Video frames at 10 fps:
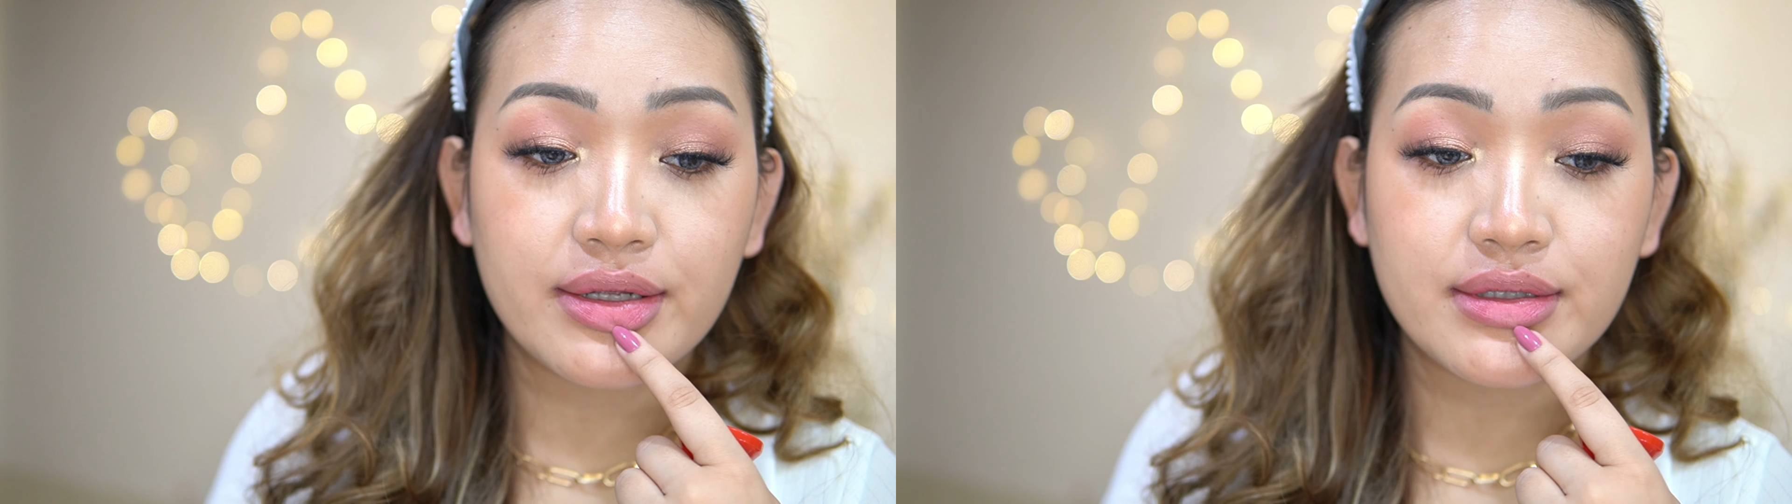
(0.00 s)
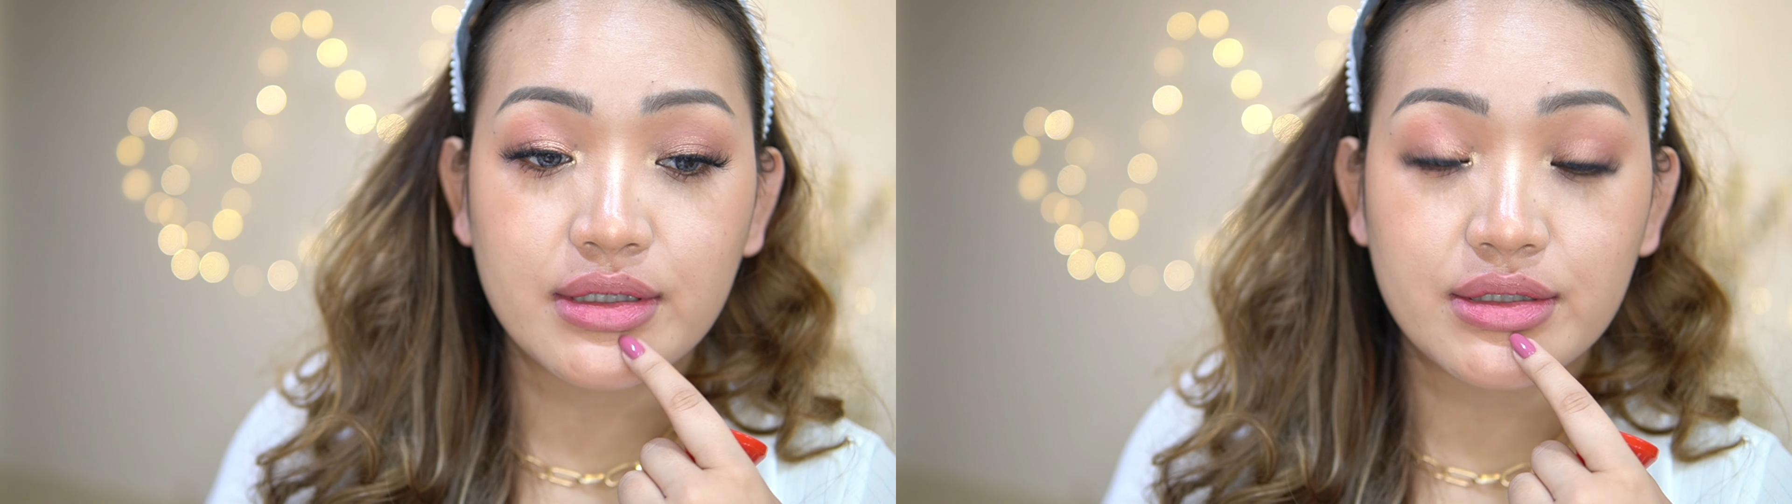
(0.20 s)

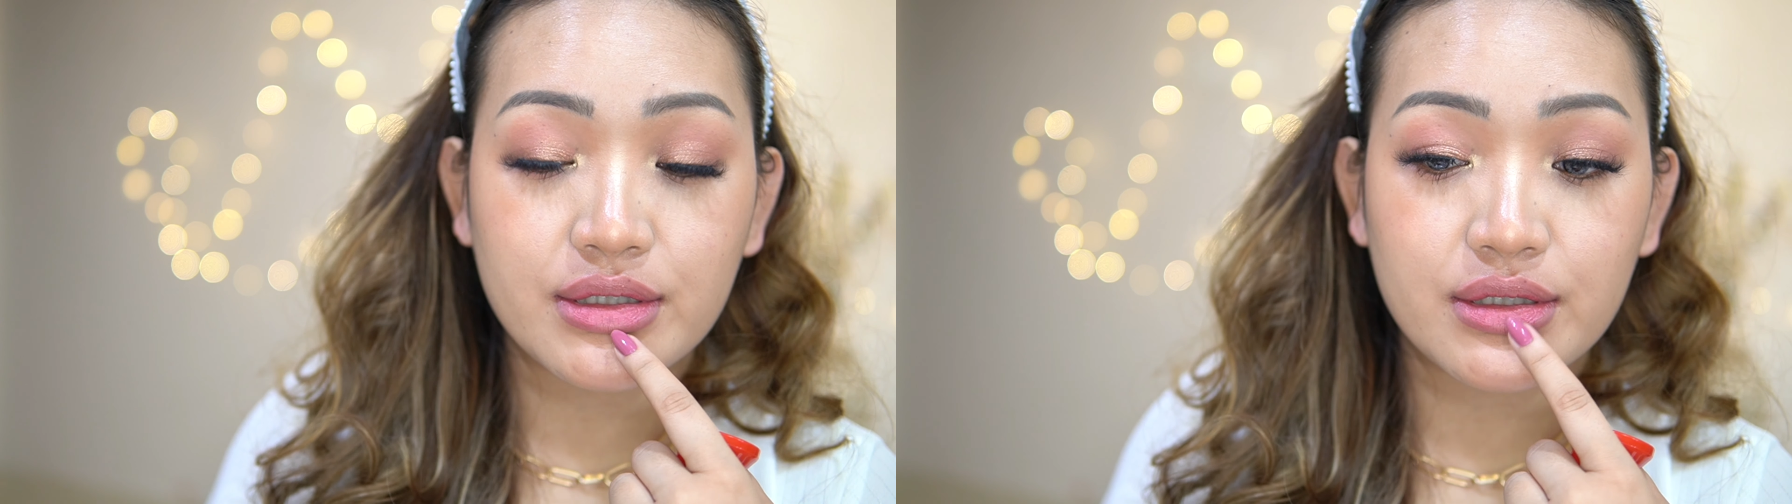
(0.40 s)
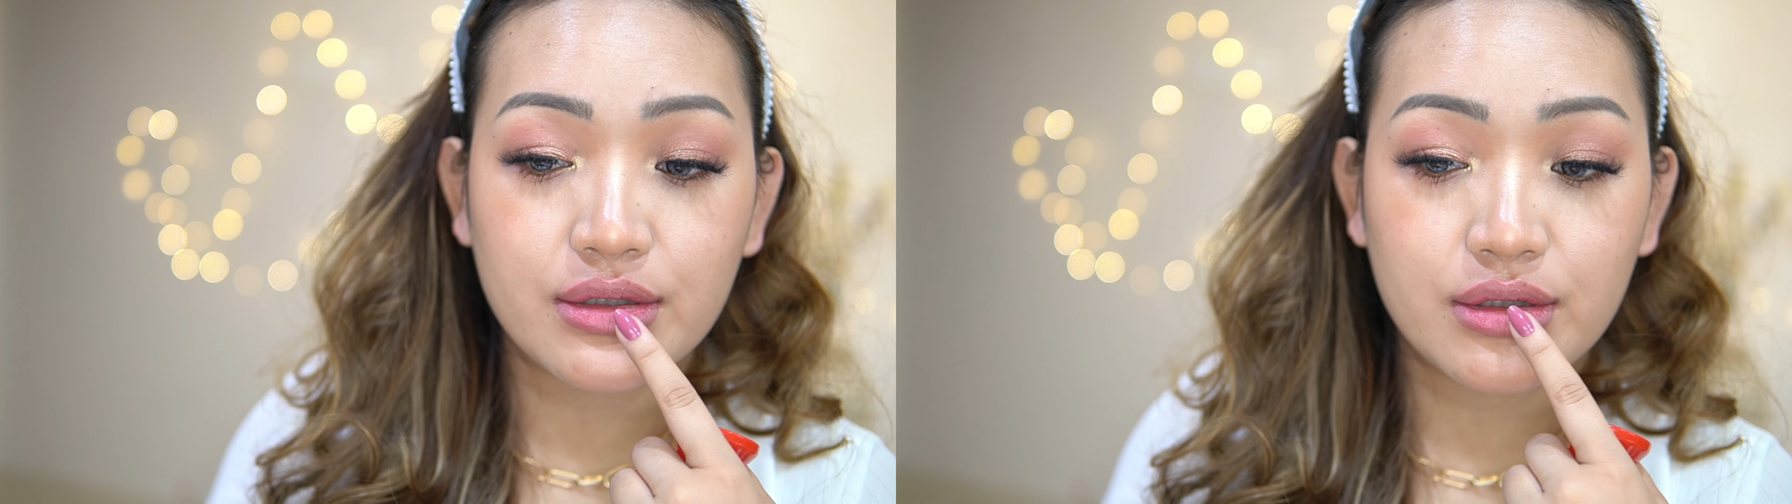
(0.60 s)

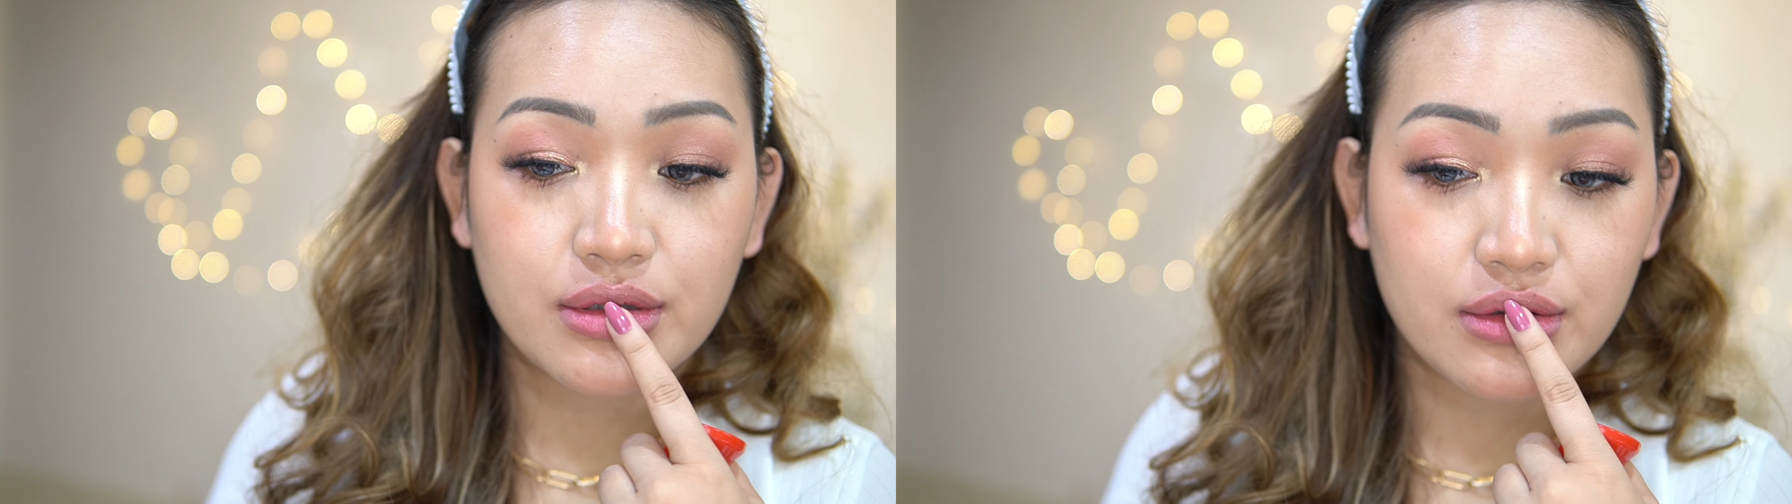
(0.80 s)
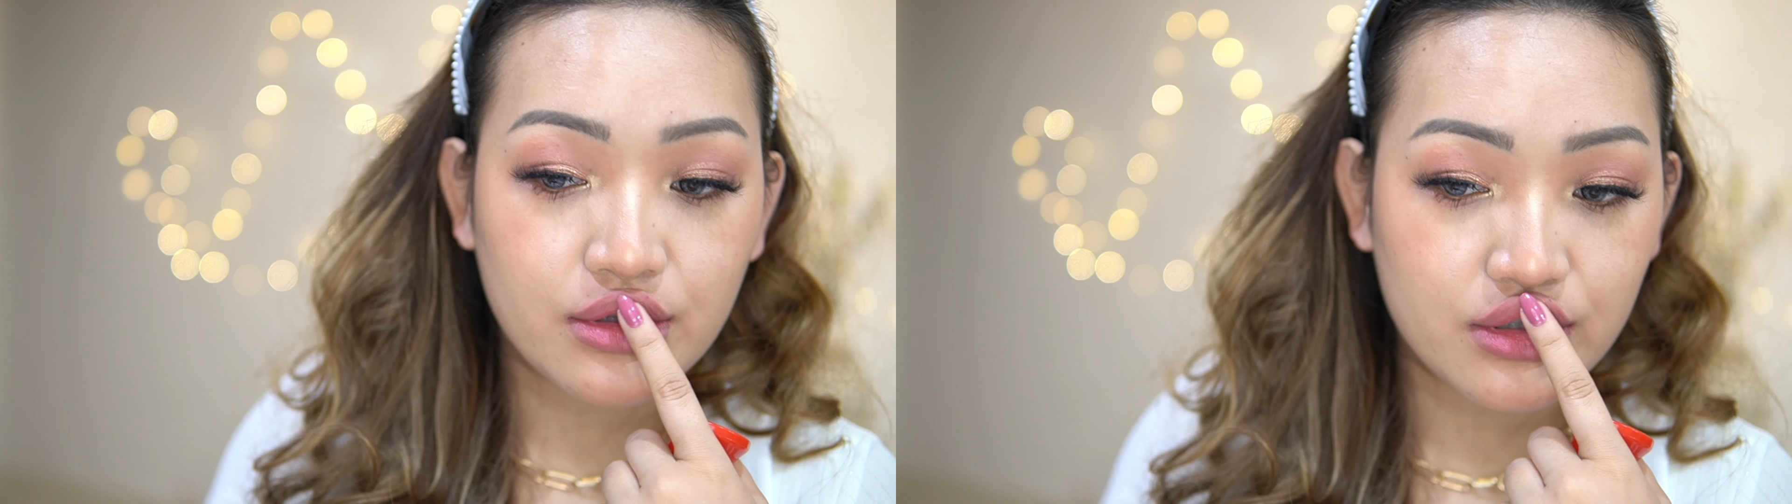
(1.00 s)
center,
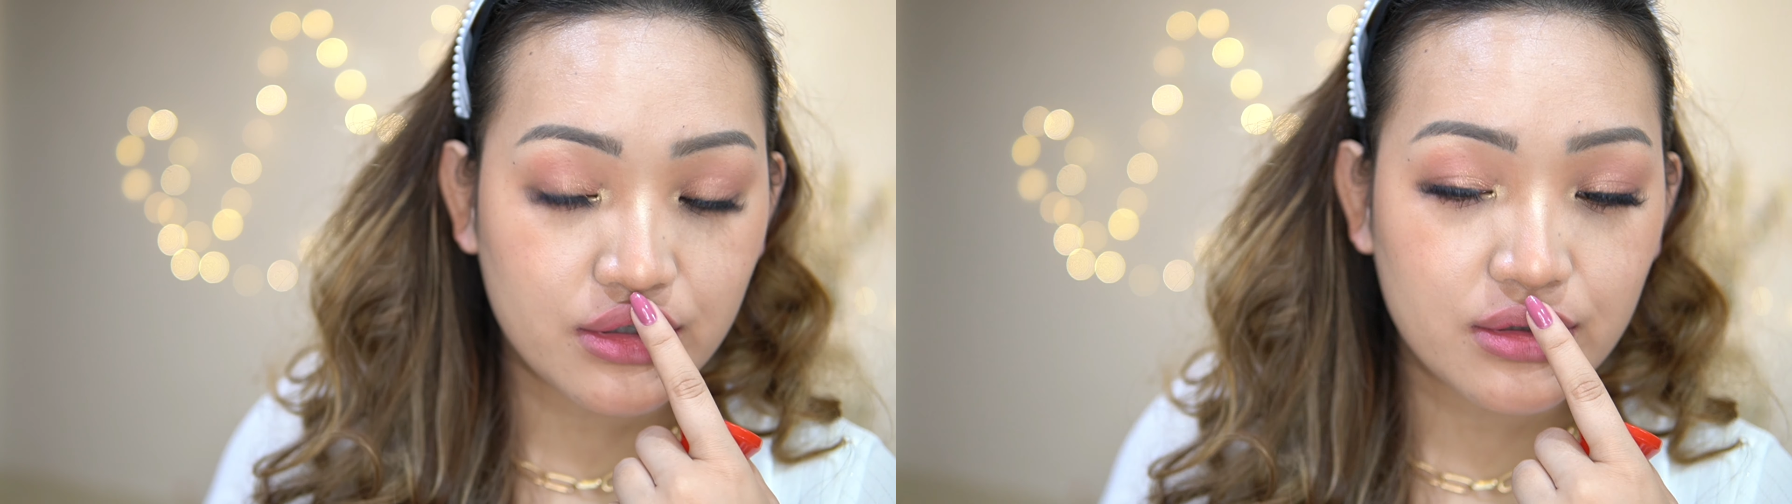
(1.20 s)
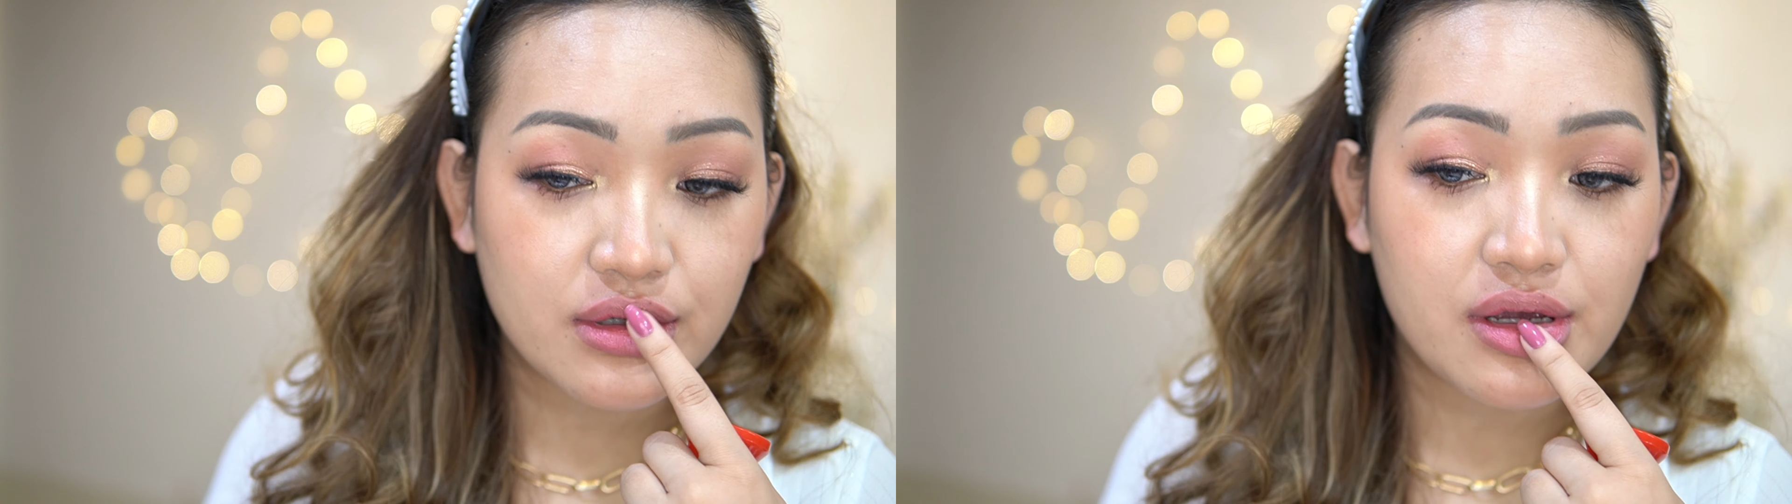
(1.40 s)
this
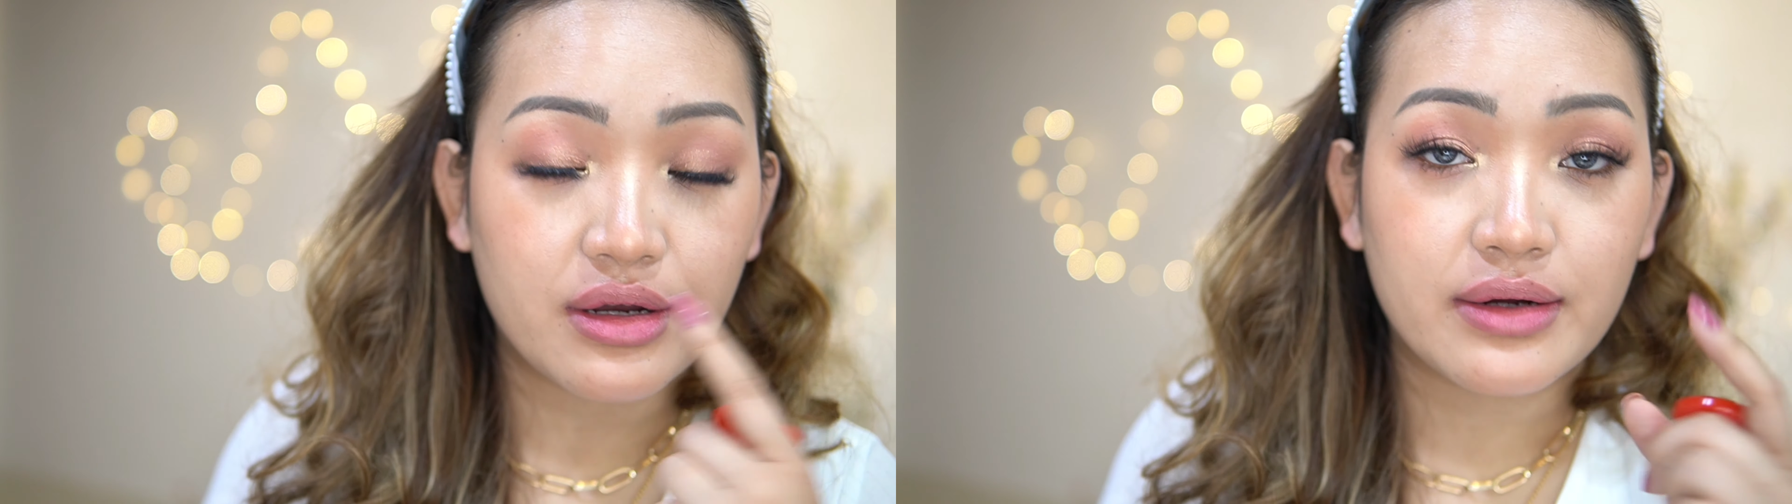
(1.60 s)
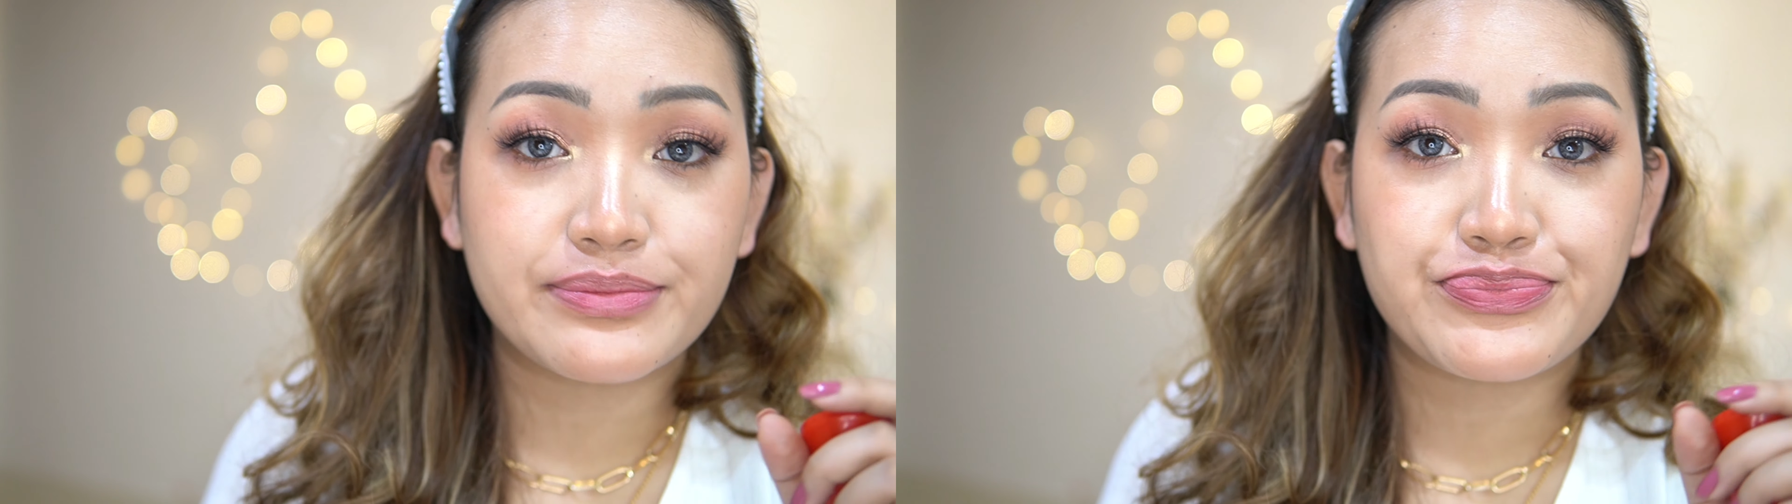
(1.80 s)
area.